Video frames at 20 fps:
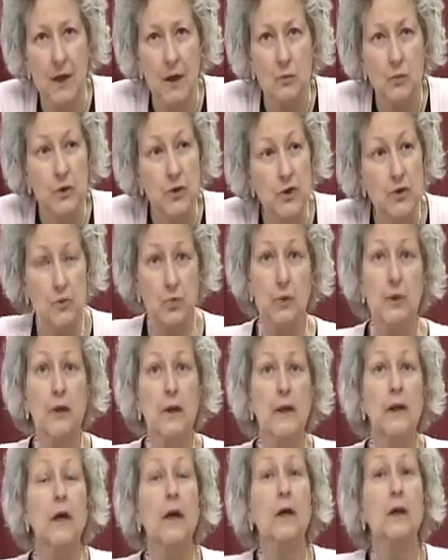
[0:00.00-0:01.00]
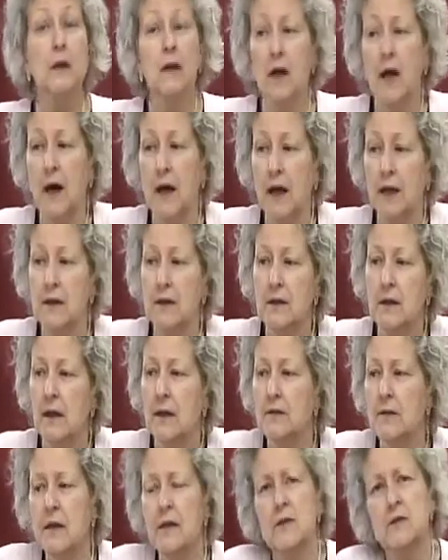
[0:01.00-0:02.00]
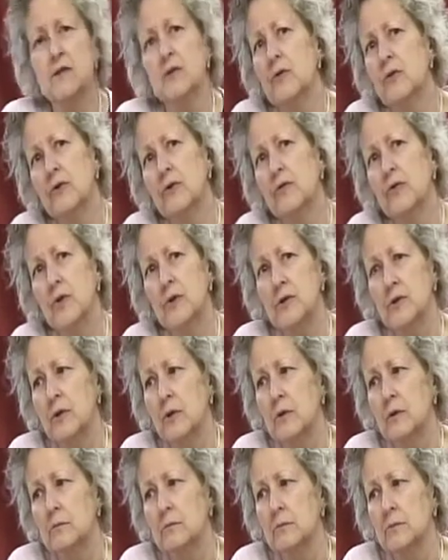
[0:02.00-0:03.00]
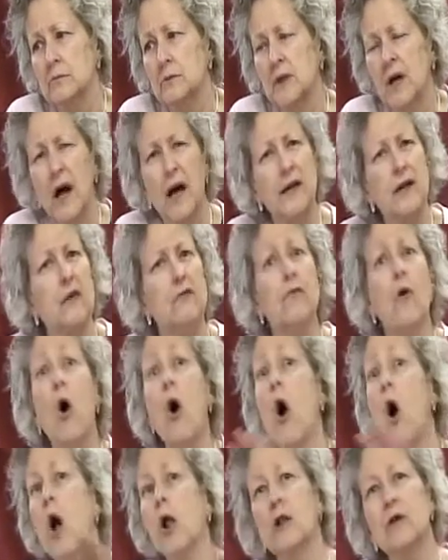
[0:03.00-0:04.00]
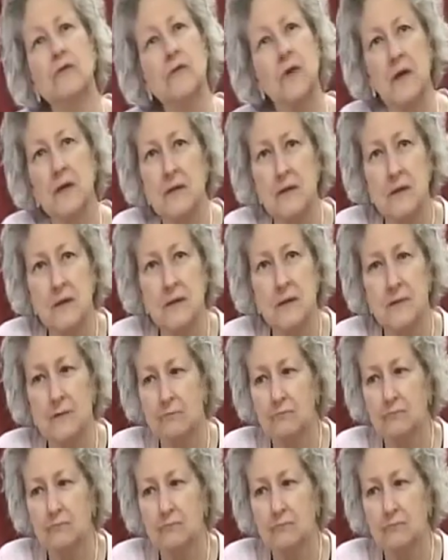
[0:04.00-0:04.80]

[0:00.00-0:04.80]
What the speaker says: which is really a God that is universal, God of all of us,